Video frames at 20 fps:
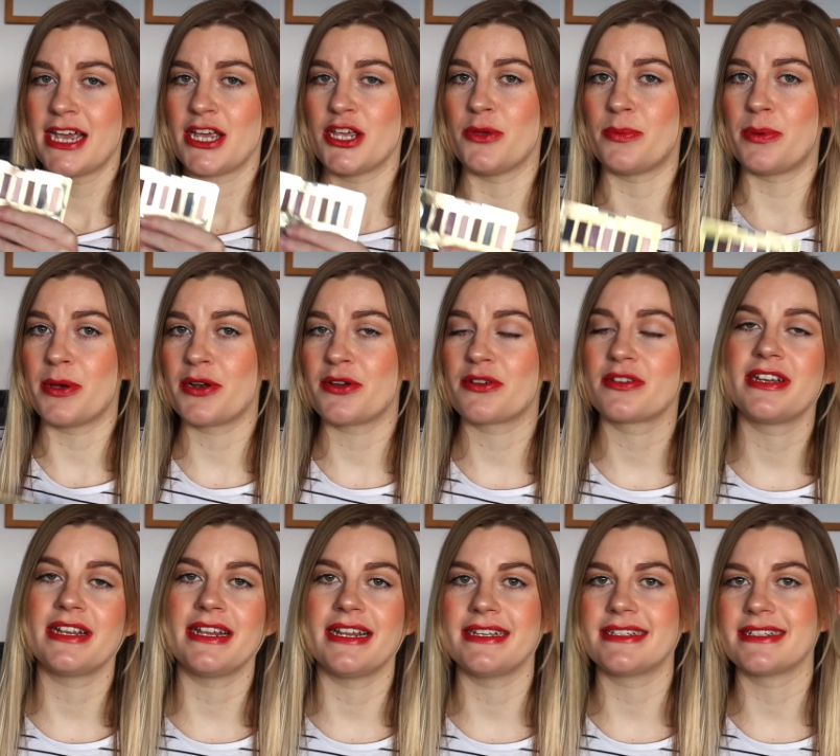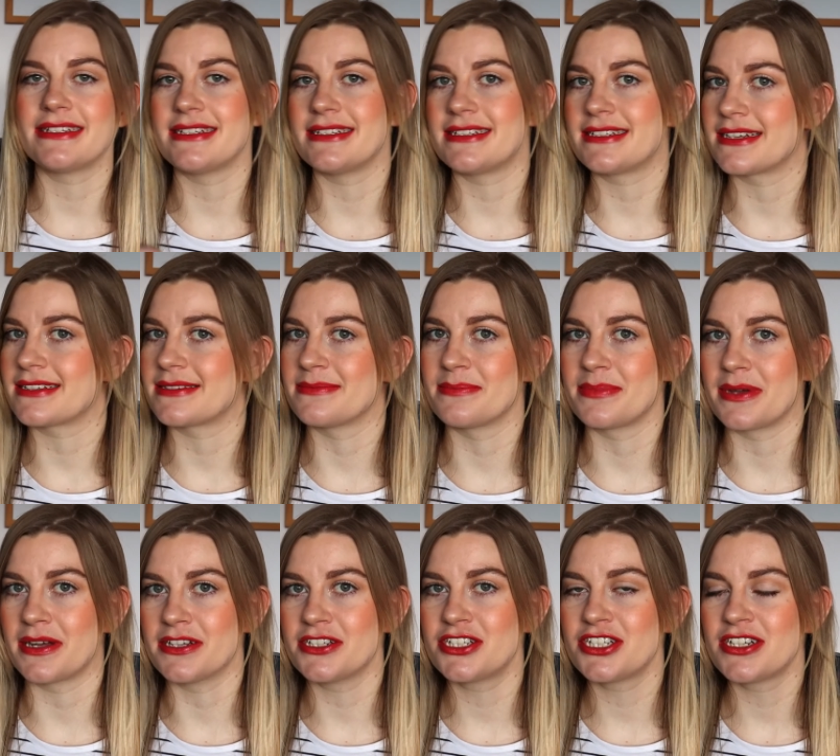You put it on your lid and it doesn't
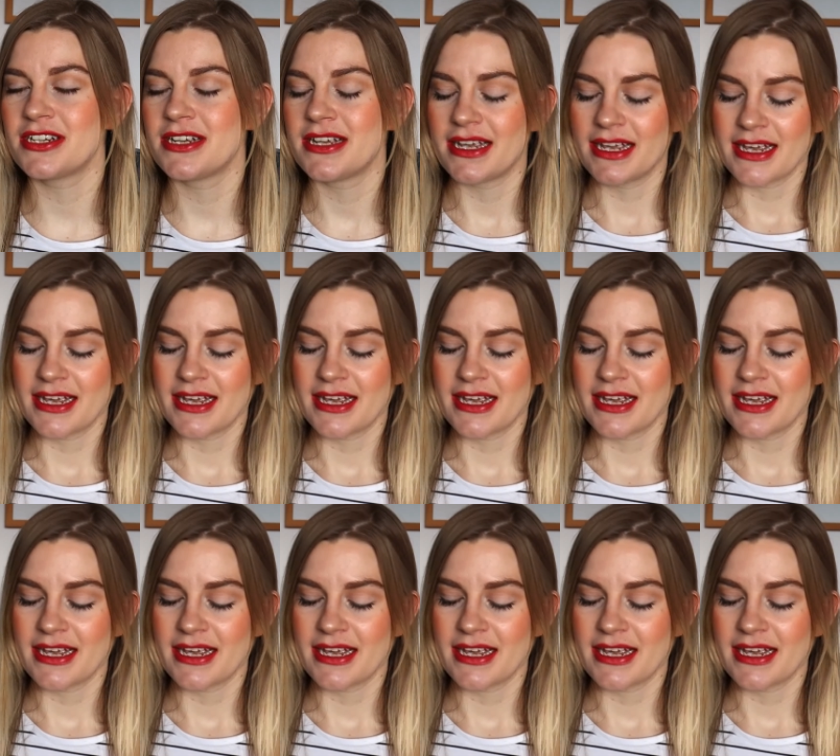budge.